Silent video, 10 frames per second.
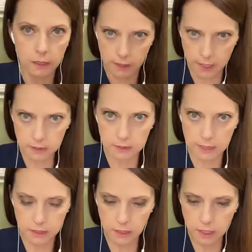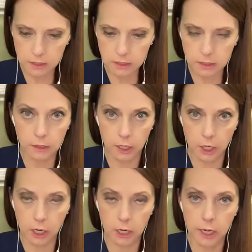yes, that's going to cause it to
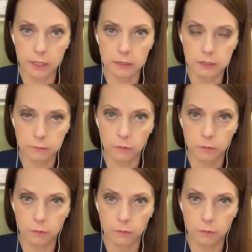occur and